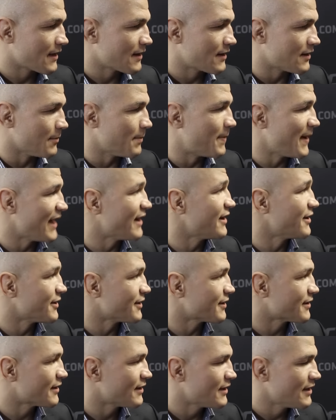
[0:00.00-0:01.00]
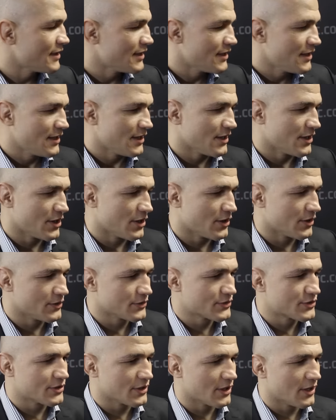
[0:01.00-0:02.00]
competitor. You
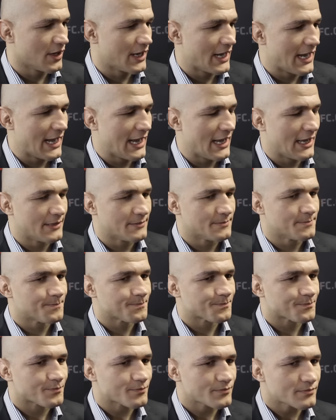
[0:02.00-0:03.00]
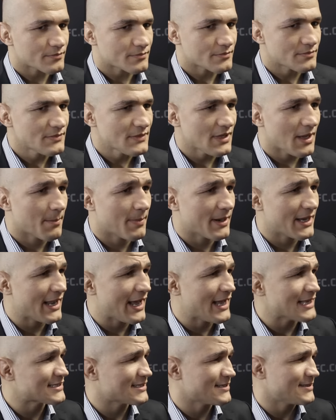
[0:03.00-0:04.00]
know so. Um,
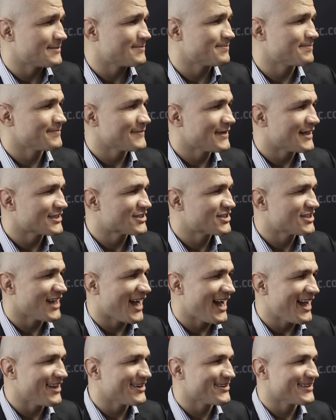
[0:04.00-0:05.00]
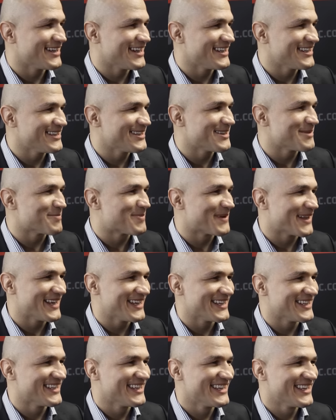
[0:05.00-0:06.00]
but as a, a child, I didn't
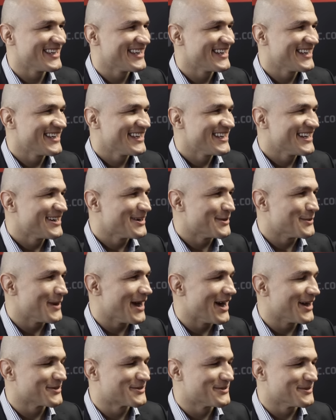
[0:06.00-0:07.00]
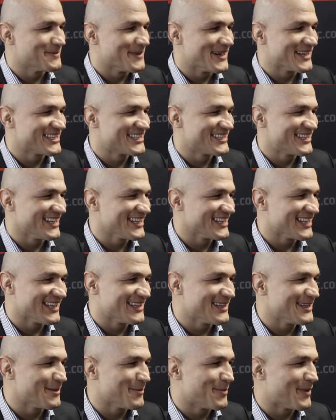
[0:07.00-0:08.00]
play well too much things.
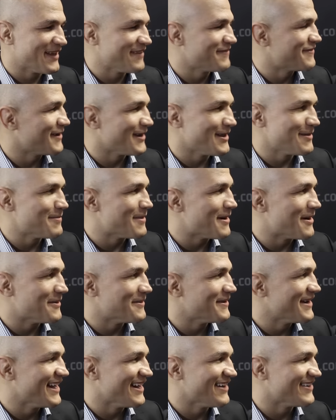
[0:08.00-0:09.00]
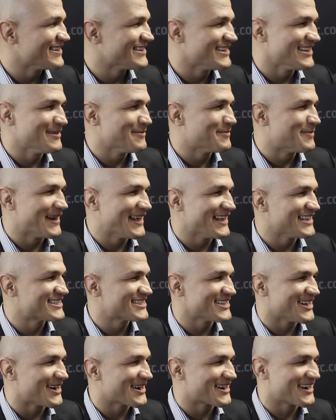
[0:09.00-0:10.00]
I didn't play volleyball well. I didn't play
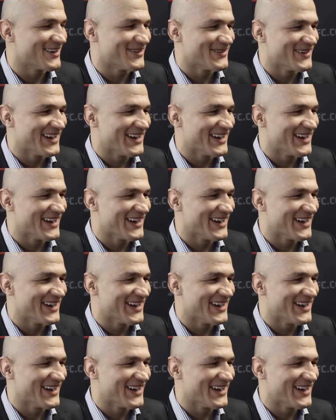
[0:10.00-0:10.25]
soccer